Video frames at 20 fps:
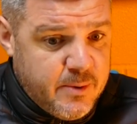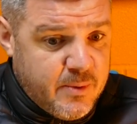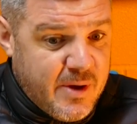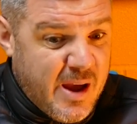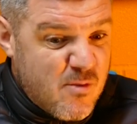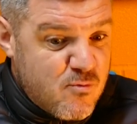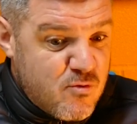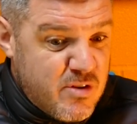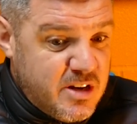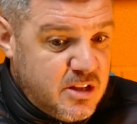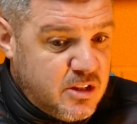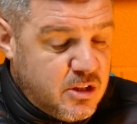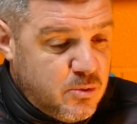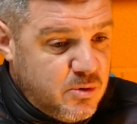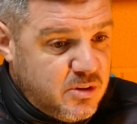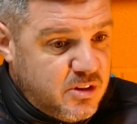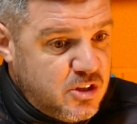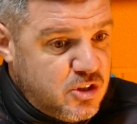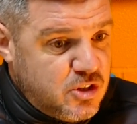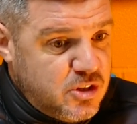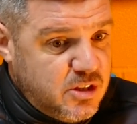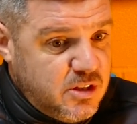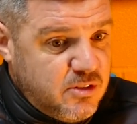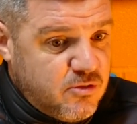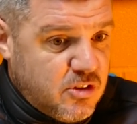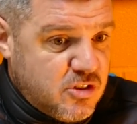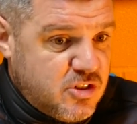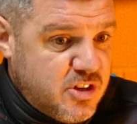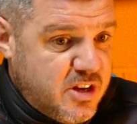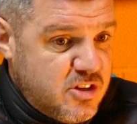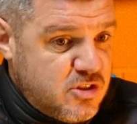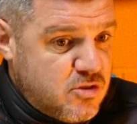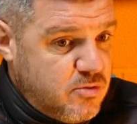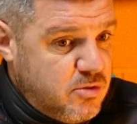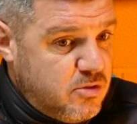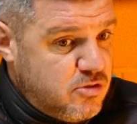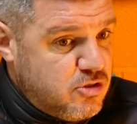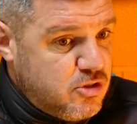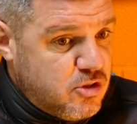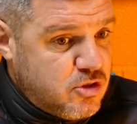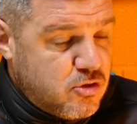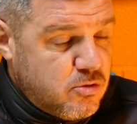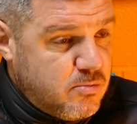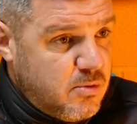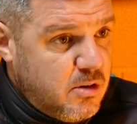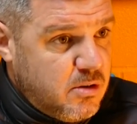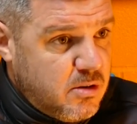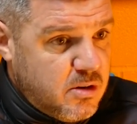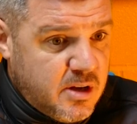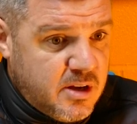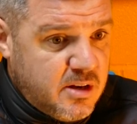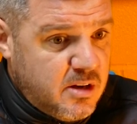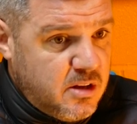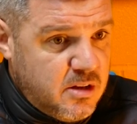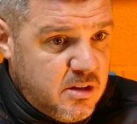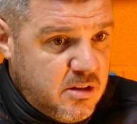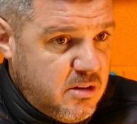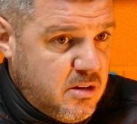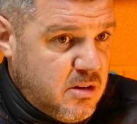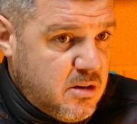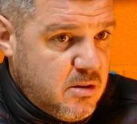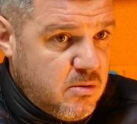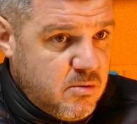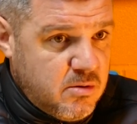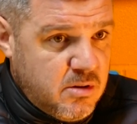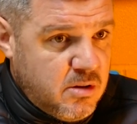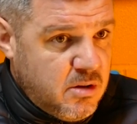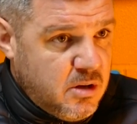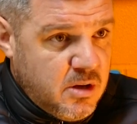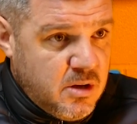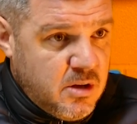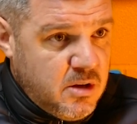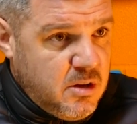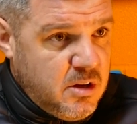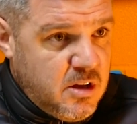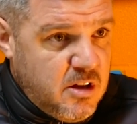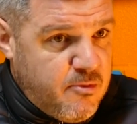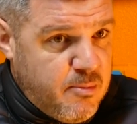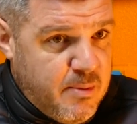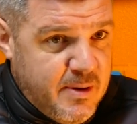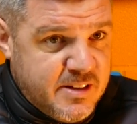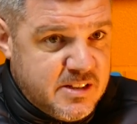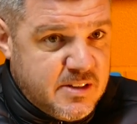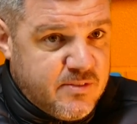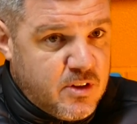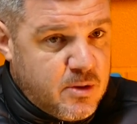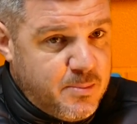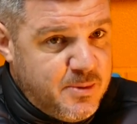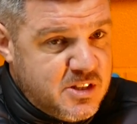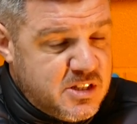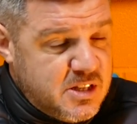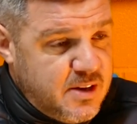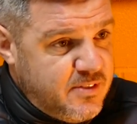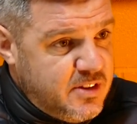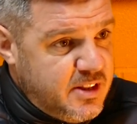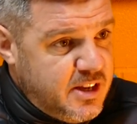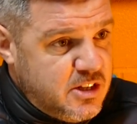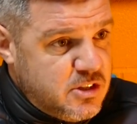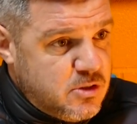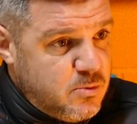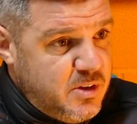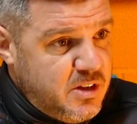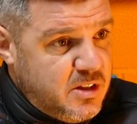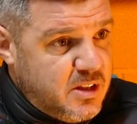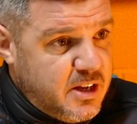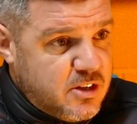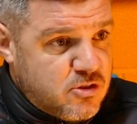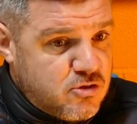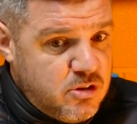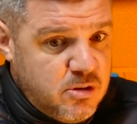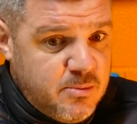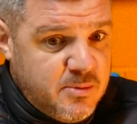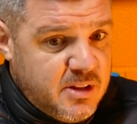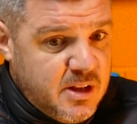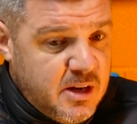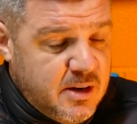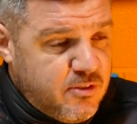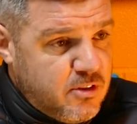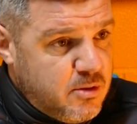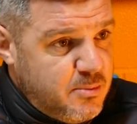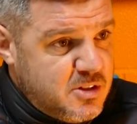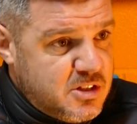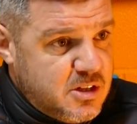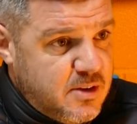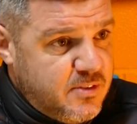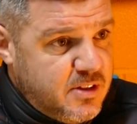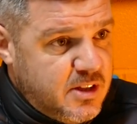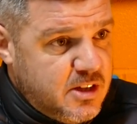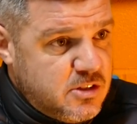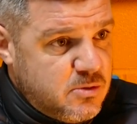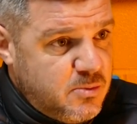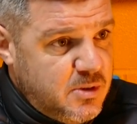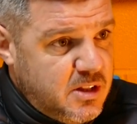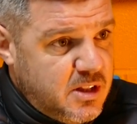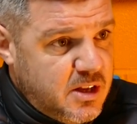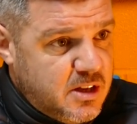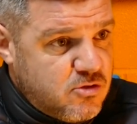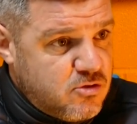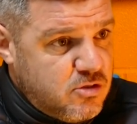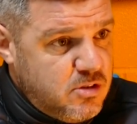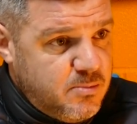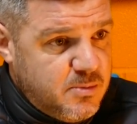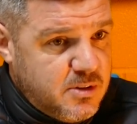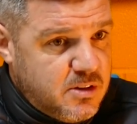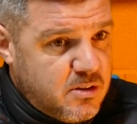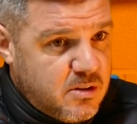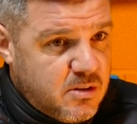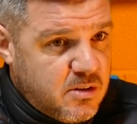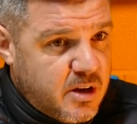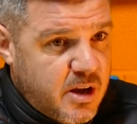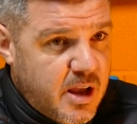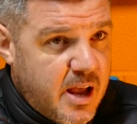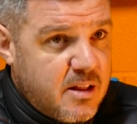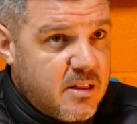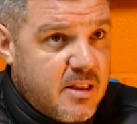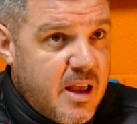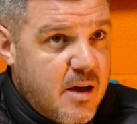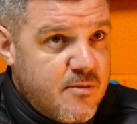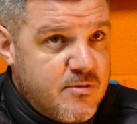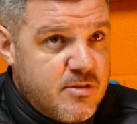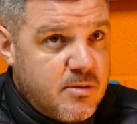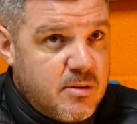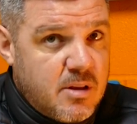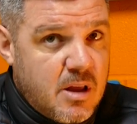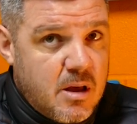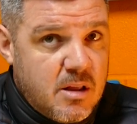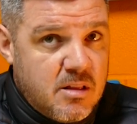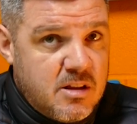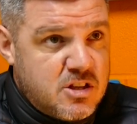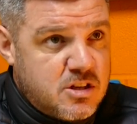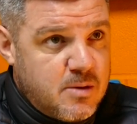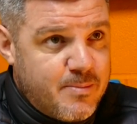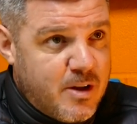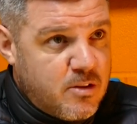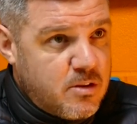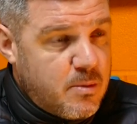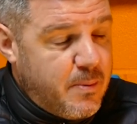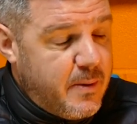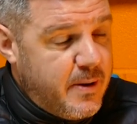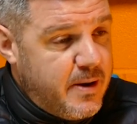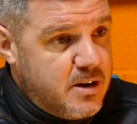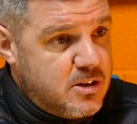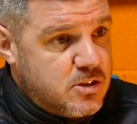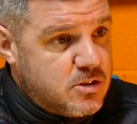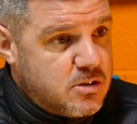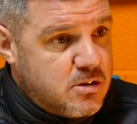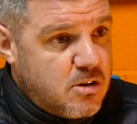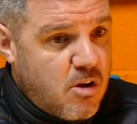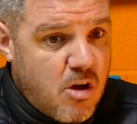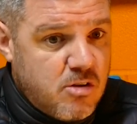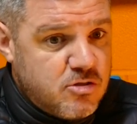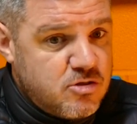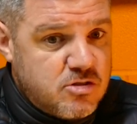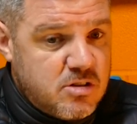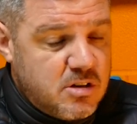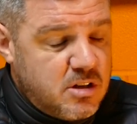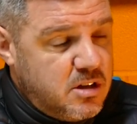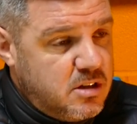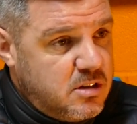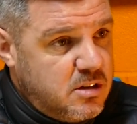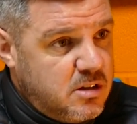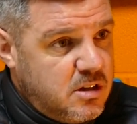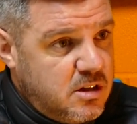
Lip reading: Can't really do it this year. You've got to change the loads in the summer, and you know, if players have to come in 7 days a week to get treatment, they'll have to come in 7 days a week to get treatment. I can't have this amount of players constantly